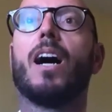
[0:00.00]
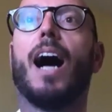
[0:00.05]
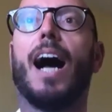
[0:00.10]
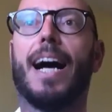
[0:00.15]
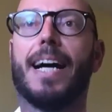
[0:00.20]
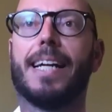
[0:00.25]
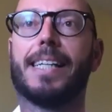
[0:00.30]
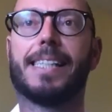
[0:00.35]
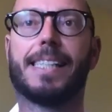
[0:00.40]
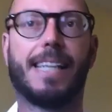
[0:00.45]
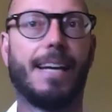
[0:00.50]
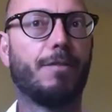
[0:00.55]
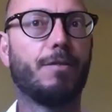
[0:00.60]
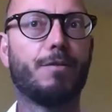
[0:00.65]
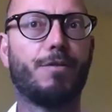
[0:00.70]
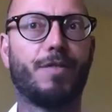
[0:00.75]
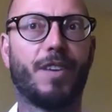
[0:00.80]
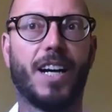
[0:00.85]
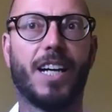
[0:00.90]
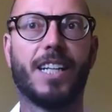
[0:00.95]
at
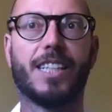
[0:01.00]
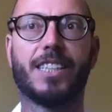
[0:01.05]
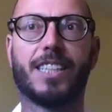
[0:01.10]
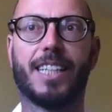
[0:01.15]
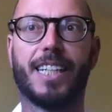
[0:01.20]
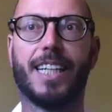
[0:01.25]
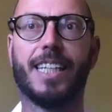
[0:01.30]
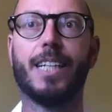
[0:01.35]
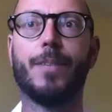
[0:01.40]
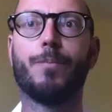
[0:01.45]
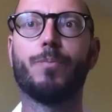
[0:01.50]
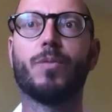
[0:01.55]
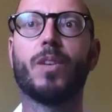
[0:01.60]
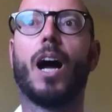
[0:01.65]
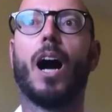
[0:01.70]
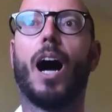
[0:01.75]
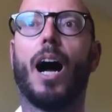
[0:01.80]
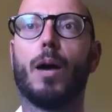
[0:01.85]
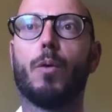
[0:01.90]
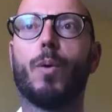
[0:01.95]
7:30,
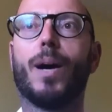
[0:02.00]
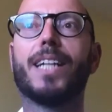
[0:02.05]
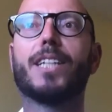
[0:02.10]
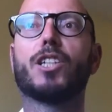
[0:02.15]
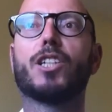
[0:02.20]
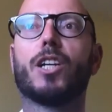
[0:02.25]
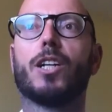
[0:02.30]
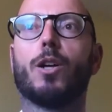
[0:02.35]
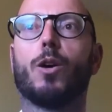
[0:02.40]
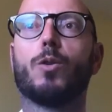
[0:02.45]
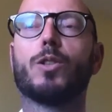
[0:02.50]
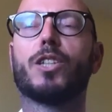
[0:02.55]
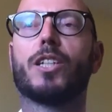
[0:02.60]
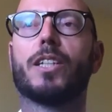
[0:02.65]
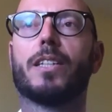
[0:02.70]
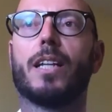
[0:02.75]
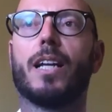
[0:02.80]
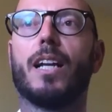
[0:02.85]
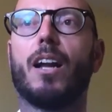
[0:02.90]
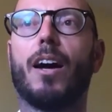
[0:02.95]
I went along to
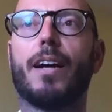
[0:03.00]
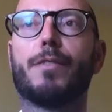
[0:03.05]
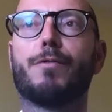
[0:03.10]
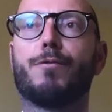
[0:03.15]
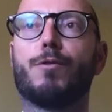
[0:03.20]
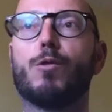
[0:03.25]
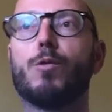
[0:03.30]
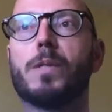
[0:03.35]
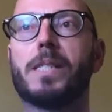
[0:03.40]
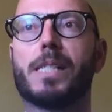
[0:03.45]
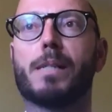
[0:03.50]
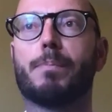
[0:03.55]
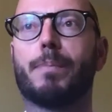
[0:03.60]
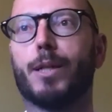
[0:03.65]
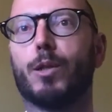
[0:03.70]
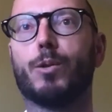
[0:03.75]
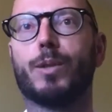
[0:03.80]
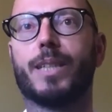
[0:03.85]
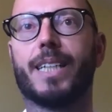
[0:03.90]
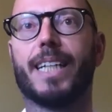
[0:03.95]
the Life Force
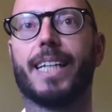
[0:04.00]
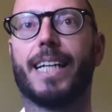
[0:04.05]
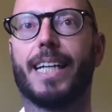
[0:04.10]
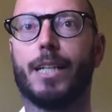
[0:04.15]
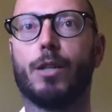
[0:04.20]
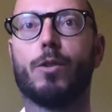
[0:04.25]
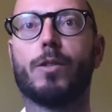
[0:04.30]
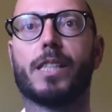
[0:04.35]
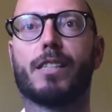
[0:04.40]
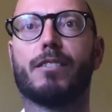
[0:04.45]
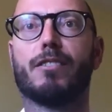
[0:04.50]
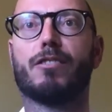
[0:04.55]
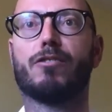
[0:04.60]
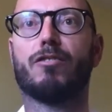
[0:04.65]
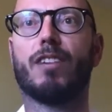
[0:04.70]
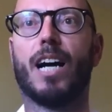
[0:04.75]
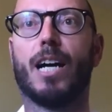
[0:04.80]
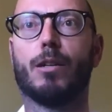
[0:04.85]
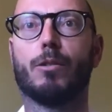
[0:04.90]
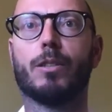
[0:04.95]
building in Oxford
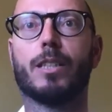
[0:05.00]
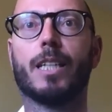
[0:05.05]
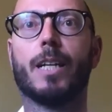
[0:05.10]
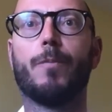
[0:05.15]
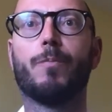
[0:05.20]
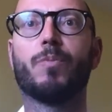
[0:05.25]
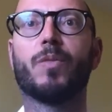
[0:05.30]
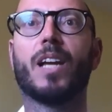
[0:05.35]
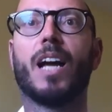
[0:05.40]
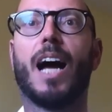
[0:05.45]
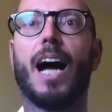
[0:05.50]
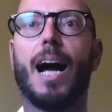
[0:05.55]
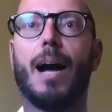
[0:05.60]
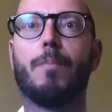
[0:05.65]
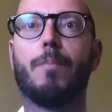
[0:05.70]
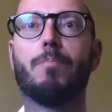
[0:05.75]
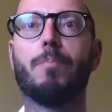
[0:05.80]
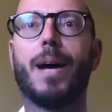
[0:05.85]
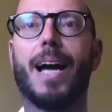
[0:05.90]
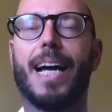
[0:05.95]
Road
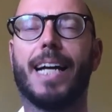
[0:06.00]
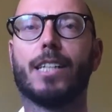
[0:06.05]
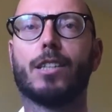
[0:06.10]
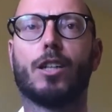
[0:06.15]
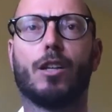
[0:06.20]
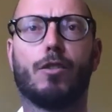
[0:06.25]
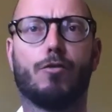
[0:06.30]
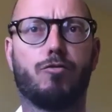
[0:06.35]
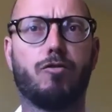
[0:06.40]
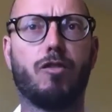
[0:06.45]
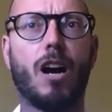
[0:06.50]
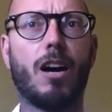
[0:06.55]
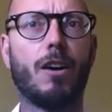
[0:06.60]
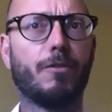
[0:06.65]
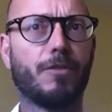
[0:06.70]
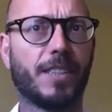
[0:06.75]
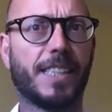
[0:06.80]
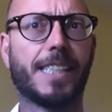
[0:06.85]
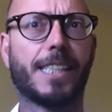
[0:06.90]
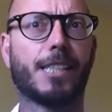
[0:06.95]
and met a
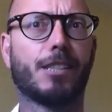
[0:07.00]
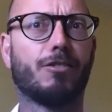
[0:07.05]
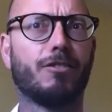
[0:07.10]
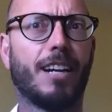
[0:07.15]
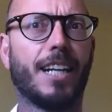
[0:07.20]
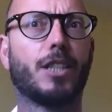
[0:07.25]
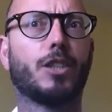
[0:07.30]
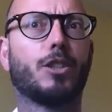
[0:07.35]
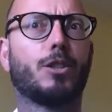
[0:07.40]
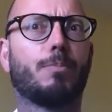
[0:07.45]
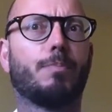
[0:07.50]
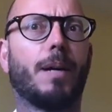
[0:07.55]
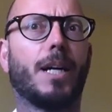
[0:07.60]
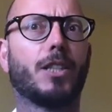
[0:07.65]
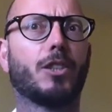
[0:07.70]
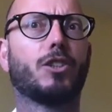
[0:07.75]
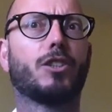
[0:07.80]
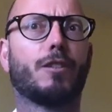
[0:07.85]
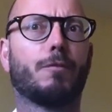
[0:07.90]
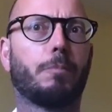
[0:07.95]
rather strange
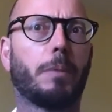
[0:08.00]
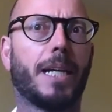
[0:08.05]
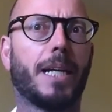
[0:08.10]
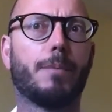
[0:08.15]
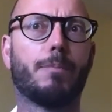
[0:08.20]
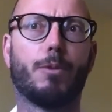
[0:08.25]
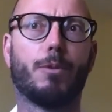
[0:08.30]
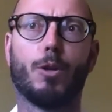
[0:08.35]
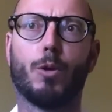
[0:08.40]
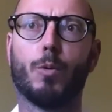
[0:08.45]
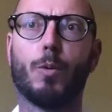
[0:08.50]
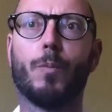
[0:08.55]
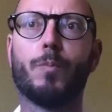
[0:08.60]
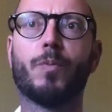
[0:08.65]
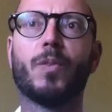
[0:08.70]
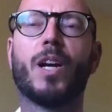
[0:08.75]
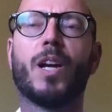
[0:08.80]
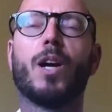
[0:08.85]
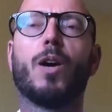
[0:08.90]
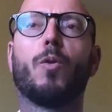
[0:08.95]
bunch of people
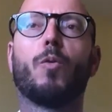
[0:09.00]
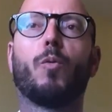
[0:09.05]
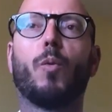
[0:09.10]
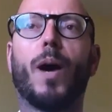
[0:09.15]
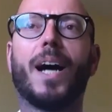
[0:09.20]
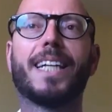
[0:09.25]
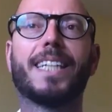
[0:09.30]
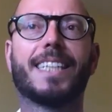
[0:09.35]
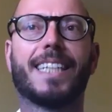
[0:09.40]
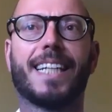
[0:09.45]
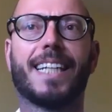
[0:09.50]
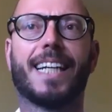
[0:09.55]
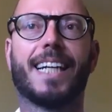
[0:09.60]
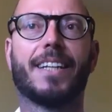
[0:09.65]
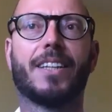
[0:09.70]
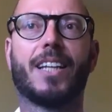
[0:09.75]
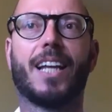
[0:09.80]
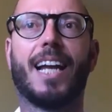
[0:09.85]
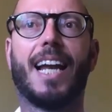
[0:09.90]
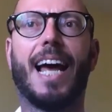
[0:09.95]
waiting
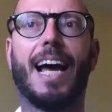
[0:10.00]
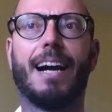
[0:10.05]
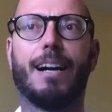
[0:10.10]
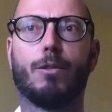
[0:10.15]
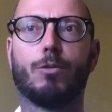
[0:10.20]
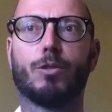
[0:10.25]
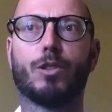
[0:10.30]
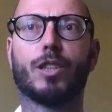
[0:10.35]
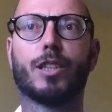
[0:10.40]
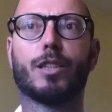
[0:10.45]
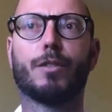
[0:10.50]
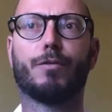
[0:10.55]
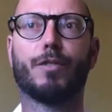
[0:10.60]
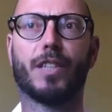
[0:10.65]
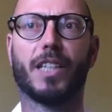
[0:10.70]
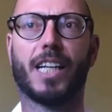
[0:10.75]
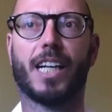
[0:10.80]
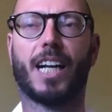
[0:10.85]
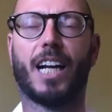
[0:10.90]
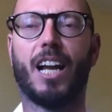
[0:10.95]
in the lounge for
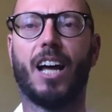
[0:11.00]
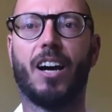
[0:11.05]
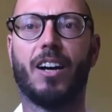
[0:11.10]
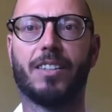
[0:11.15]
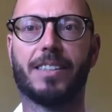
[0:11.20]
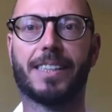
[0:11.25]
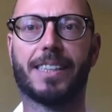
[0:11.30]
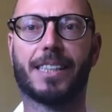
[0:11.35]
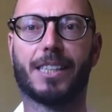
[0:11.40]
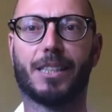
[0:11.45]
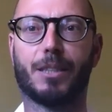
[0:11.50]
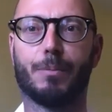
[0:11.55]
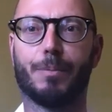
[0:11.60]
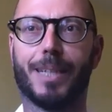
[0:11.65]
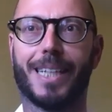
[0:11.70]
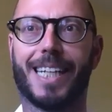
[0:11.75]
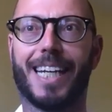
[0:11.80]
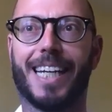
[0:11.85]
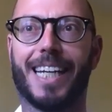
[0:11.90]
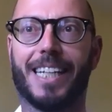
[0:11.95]
the class to
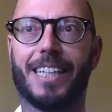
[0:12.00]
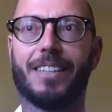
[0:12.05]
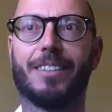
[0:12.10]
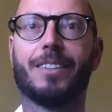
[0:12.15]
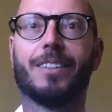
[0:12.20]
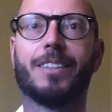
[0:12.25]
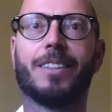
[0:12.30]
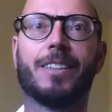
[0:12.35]
begin.